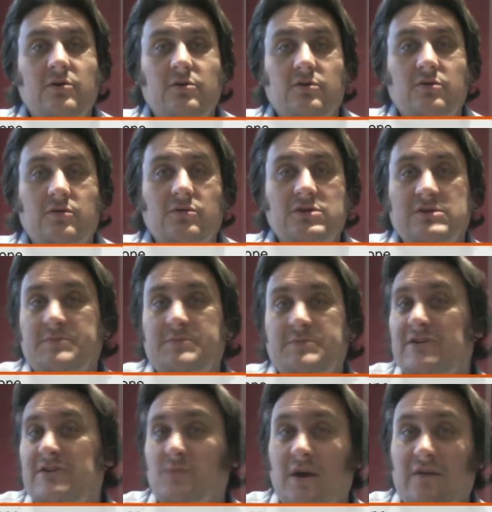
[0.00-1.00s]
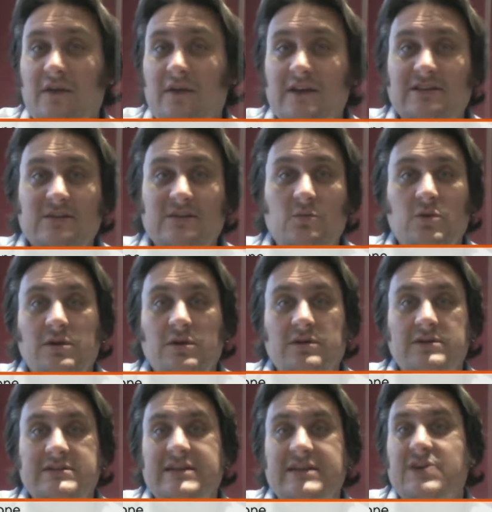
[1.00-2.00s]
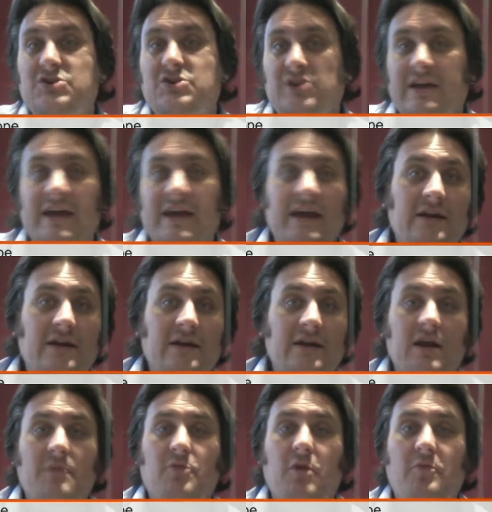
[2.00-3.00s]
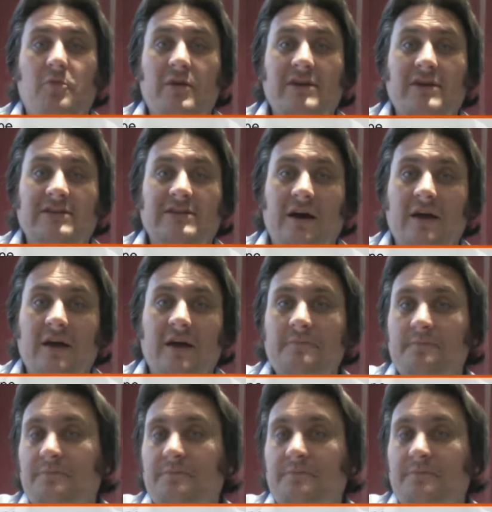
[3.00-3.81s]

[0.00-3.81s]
speak to one of us, and we'll schedule it in at an appropriate time.